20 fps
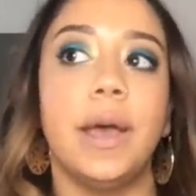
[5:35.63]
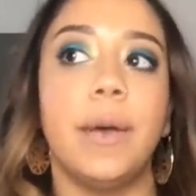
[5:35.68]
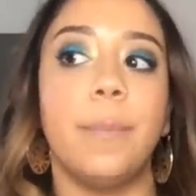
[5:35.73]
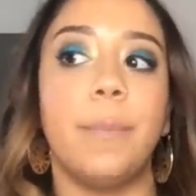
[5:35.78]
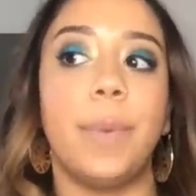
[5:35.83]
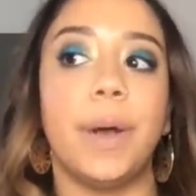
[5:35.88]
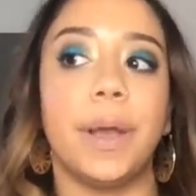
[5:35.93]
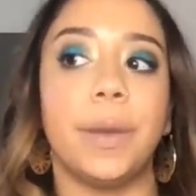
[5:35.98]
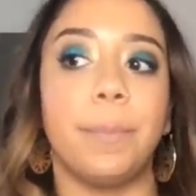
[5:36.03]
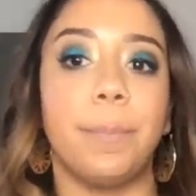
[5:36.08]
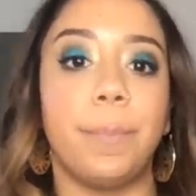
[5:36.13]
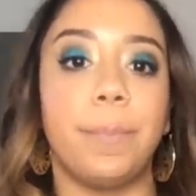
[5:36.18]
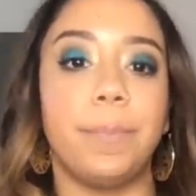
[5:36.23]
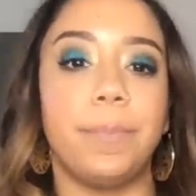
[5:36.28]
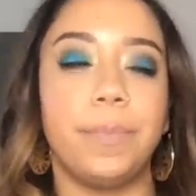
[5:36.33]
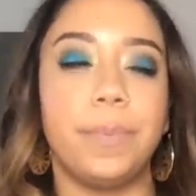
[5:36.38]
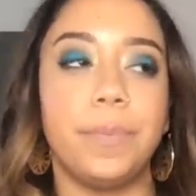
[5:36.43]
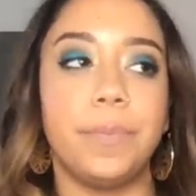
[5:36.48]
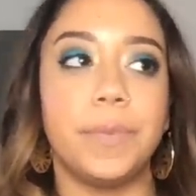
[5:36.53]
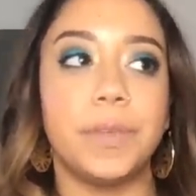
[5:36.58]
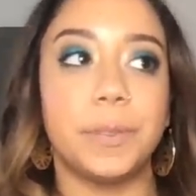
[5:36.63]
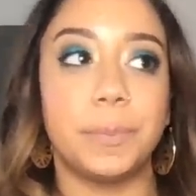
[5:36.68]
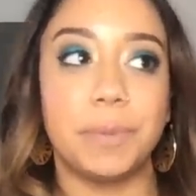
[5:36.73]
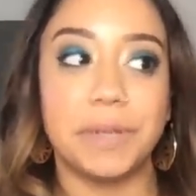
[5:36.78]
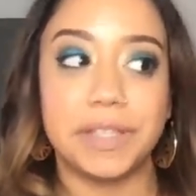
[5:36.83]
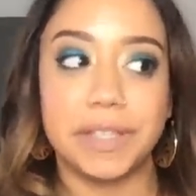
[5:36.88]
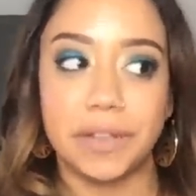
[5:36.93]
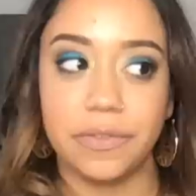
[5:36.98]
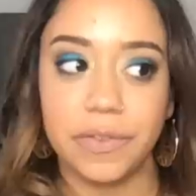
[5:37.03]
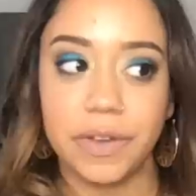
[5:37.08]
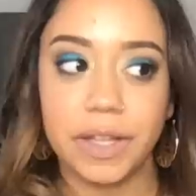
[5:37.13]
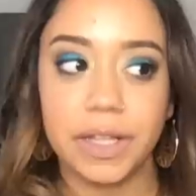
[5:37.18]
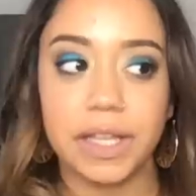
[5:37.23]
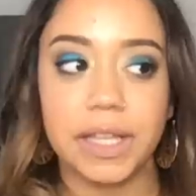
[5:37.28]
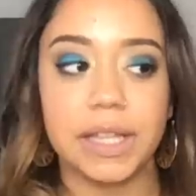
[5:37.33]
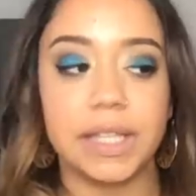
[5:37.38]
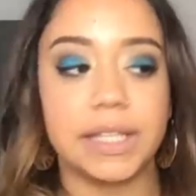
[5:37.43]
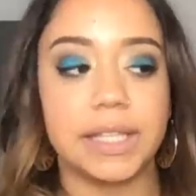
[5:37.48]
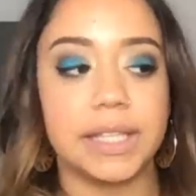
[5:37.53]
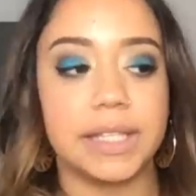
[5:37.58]
But
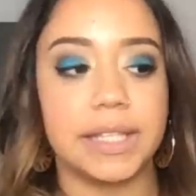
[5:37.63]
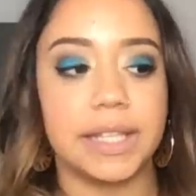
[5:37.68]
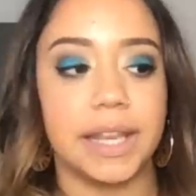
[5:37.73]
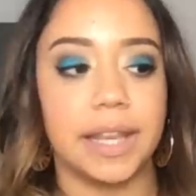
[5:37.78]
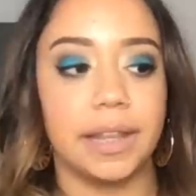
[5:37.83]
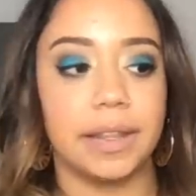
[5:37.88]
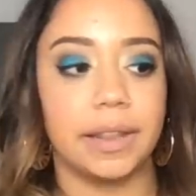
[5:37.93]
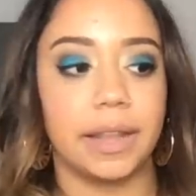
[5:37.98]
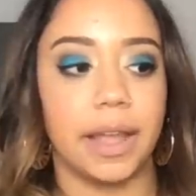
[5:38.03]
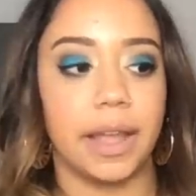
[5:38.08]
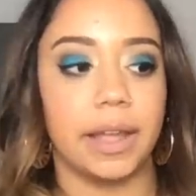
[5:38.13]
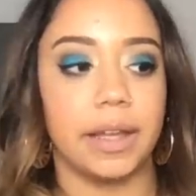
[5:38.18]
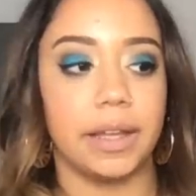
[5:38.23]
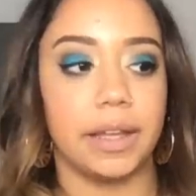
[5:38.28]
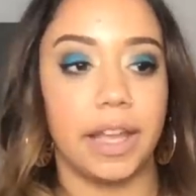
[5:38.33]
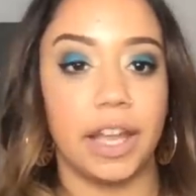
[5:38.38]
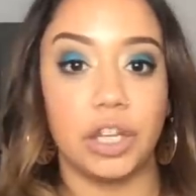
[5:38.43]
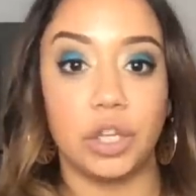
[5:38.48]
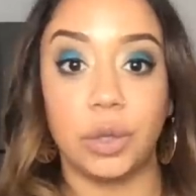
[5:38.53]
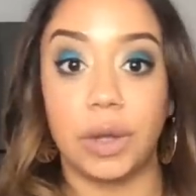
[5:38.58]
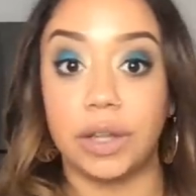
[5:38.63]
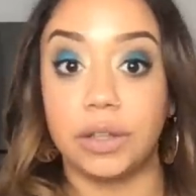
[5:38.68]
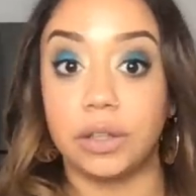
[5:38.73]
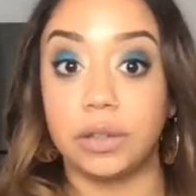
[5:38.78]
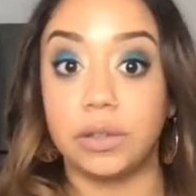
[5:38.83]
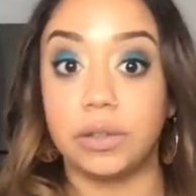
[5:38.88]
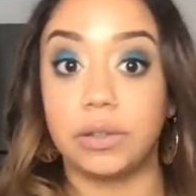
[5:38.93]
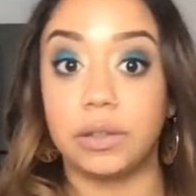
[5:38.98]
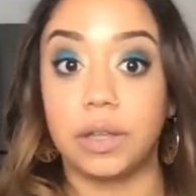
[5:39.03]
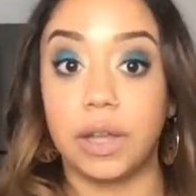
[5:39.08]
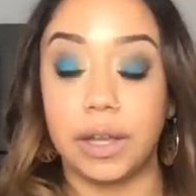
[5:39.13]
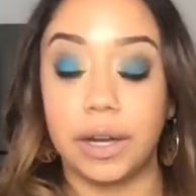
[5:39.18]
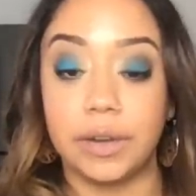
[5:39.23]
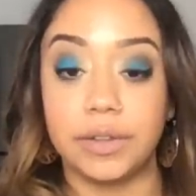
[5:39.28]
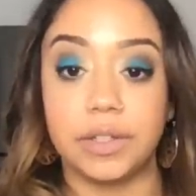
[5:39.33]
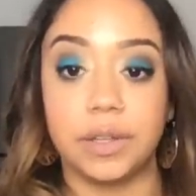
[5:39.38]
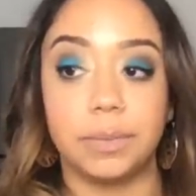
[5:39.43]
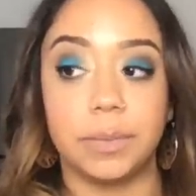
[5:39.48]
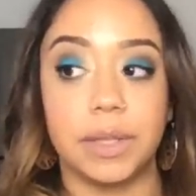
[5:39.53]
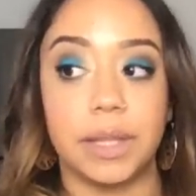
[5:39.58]
specifically, this is saying that again, you had to cut
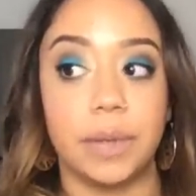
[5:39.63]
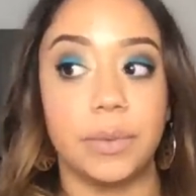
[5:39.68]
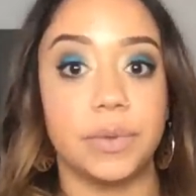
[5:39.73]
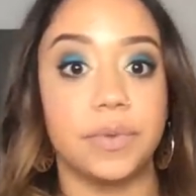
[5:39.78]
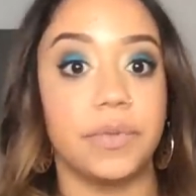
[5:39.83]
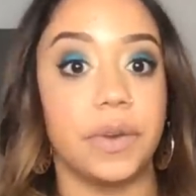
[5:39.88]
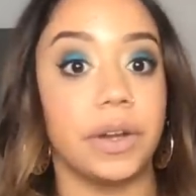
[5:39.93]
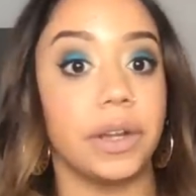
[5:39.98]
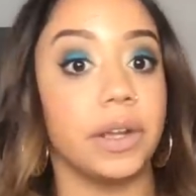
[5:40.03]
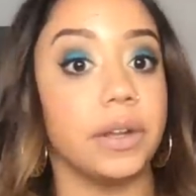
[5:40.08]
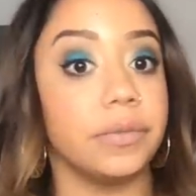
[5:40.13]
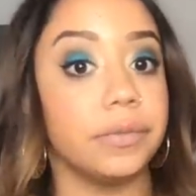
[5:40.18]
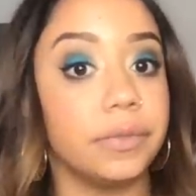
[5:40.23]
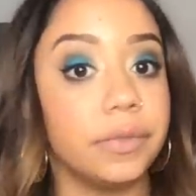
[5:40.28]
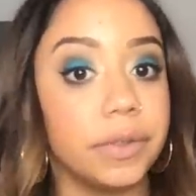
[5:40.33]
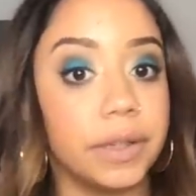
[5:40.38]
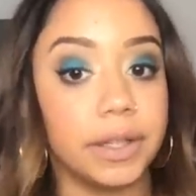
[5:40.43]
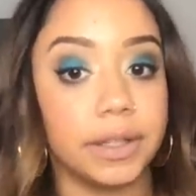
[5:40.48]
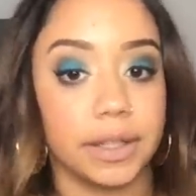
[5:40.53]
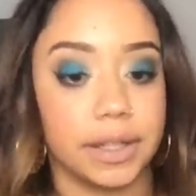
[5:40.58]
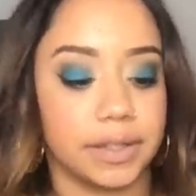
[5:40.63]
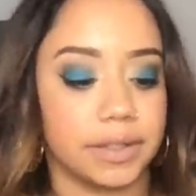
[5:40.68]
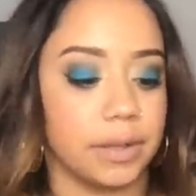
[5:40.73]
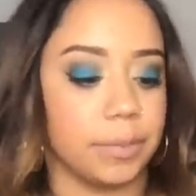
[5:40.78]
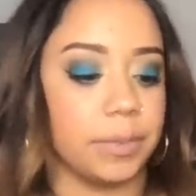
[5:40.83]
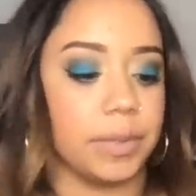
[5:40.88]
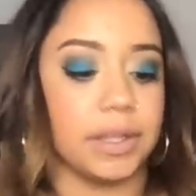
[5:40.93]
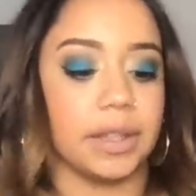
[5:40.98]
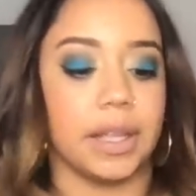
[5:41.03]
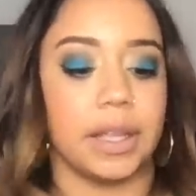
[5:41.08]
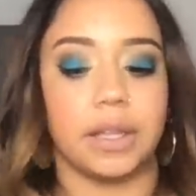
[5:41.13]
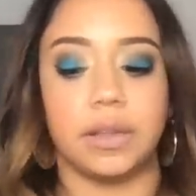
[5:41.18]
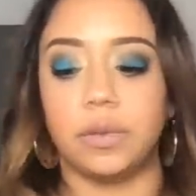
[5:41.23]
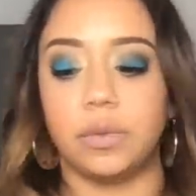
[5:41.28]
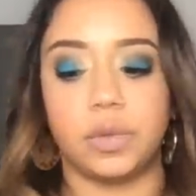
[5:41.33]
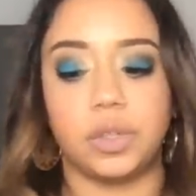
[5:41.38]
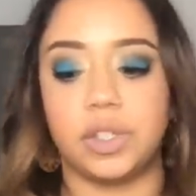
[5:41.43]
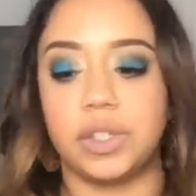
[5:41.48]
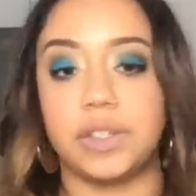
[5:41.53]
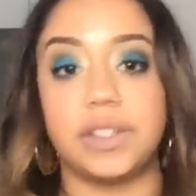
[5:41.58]
out something that was very conflicting, something that
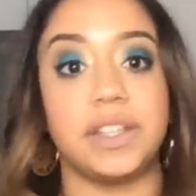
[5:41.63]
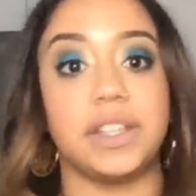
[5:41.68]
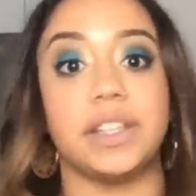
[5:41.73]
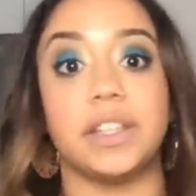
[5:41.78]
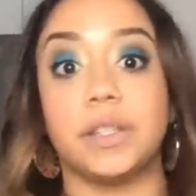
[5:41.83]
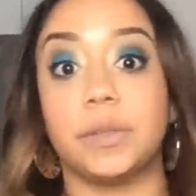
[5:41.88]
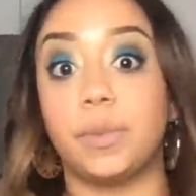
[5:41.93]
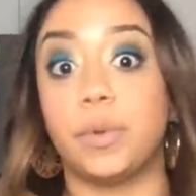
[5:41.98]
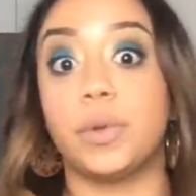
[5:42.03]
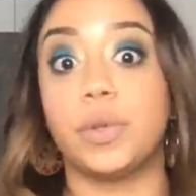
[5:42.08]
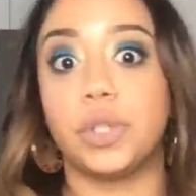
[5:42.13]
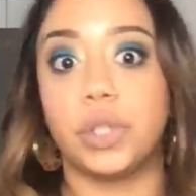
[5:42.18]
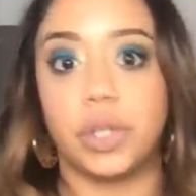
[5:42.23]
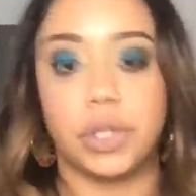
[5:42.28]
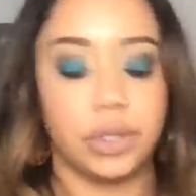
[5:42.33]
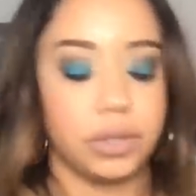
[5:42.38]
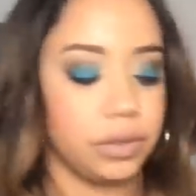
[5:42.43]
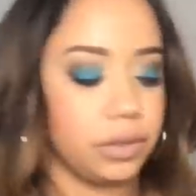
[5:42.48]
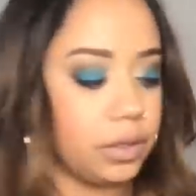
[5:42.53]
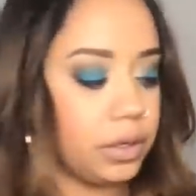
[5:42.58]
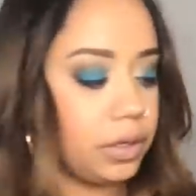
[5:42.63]
was just seen as bullshit.